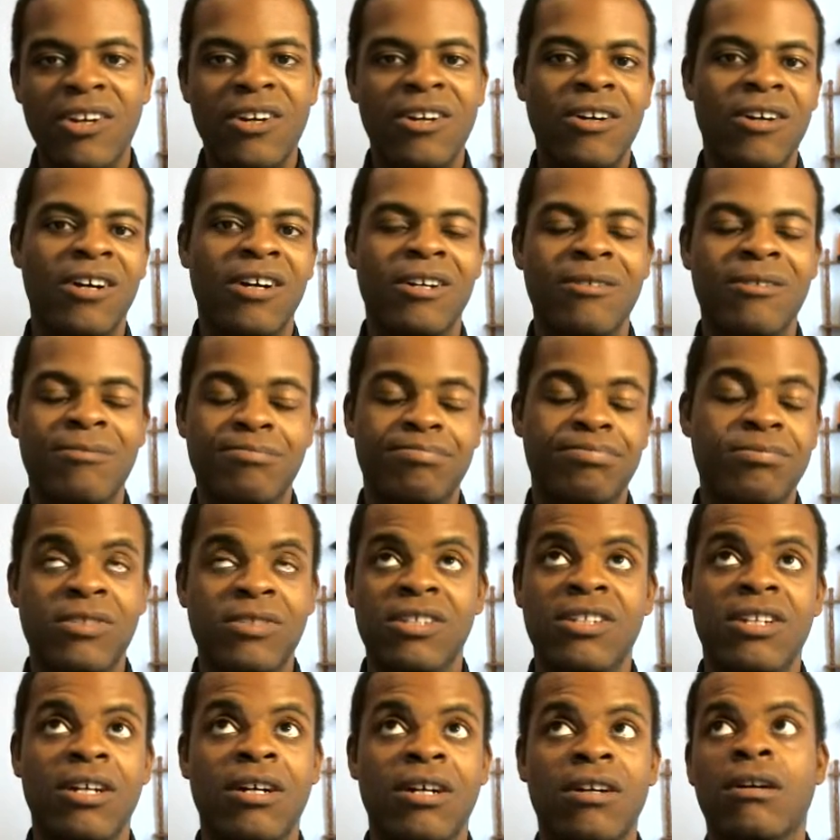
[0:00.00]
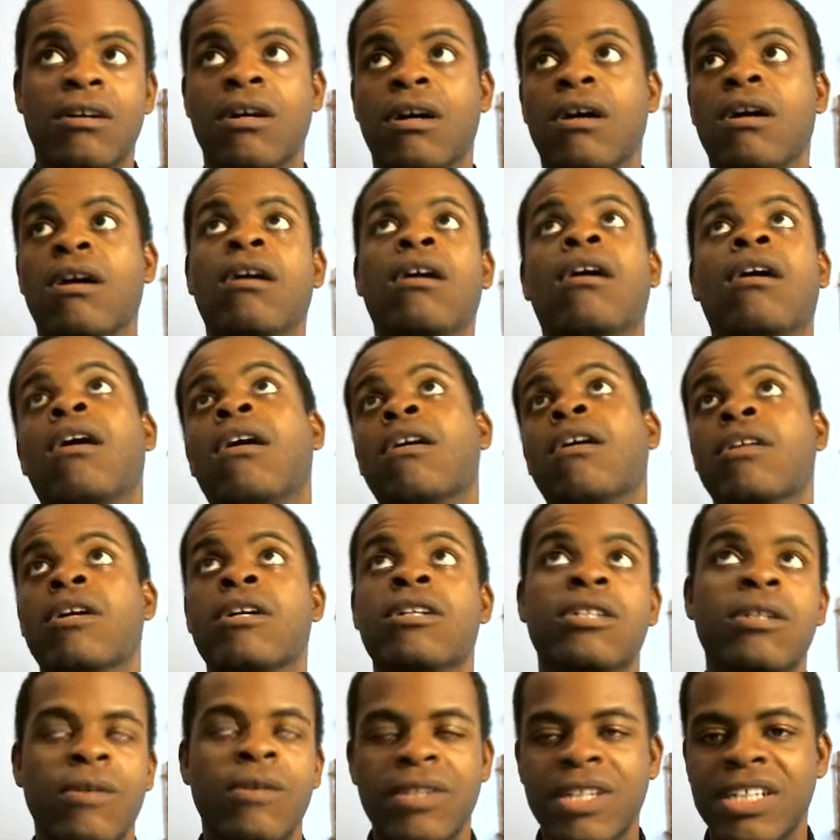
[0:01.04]
Or, you know, oh, they're
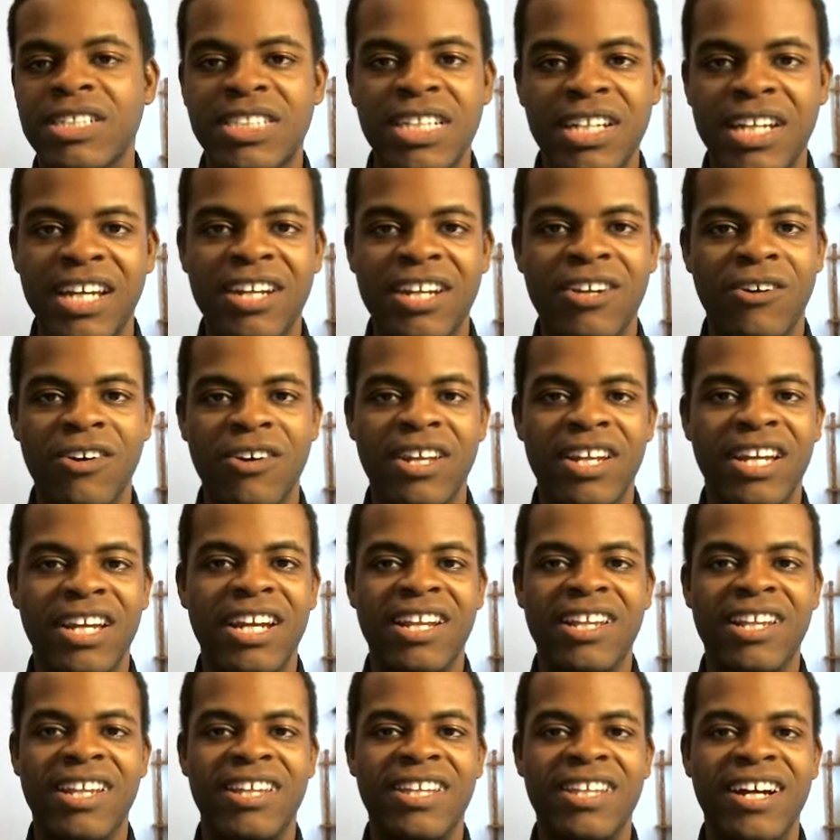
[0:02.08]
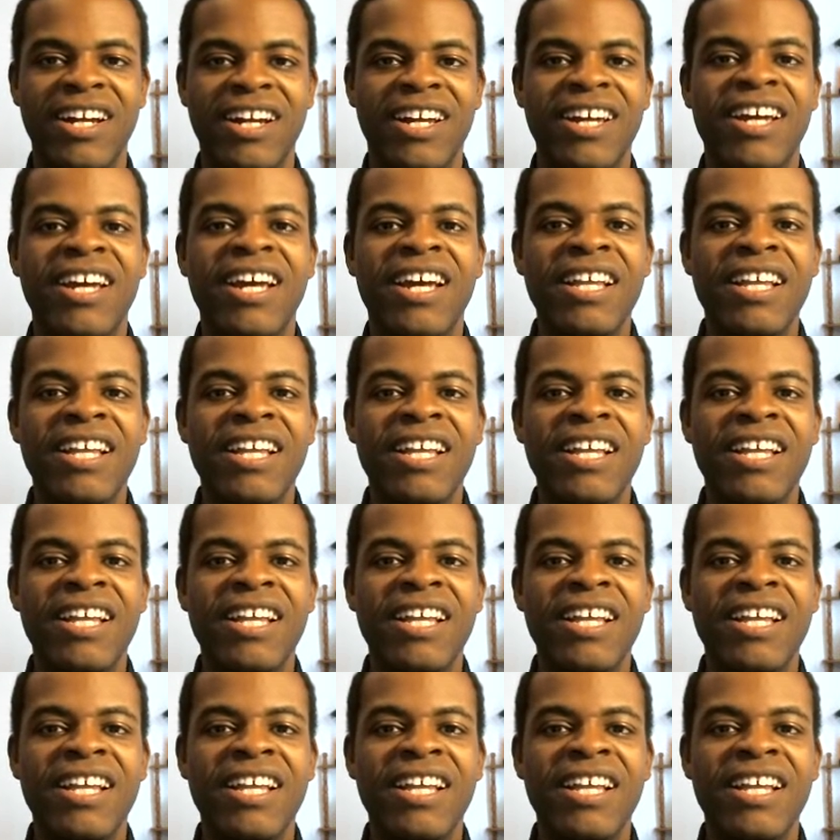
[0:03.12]
doing this again, or anything like that.